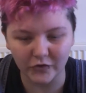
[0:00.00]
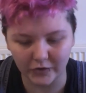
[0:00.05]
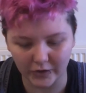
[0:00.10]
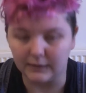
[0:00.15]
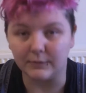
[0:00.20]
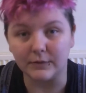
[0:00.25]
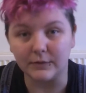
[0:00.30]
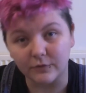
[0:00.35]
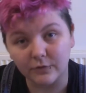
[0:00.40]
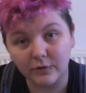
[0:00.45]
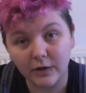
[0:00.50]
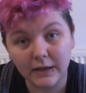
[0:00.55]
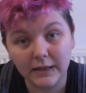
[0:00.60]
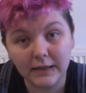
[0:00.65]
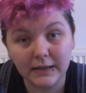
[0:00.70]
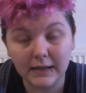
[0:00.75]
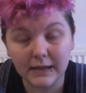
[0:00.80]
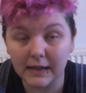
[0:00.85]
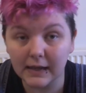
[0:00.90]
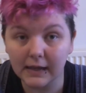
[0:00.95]
He was
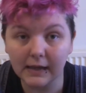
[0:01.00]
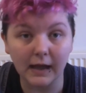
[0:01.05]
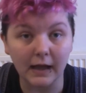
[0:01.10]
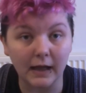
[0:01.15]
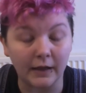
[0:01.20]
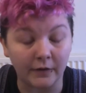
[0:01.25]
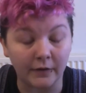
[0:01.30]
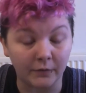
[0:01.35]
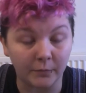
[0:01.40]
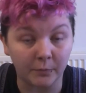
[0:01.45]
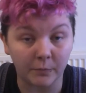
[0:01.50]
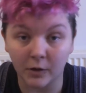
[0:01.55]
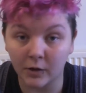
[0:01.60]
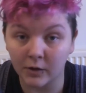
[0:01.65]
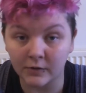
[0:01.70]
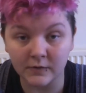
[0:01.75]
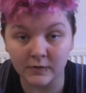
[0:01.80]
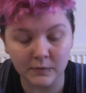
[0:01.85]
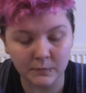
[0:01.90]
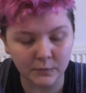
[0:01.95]
friendly and
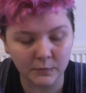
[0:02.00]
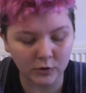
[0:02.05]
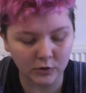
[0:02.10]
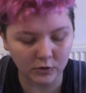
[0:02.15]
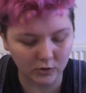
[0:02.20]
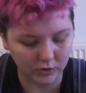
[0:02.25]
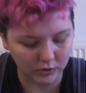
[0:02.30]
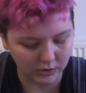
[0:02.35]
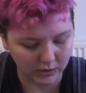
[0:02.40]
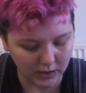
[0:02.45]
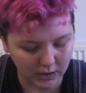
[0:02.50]
personable,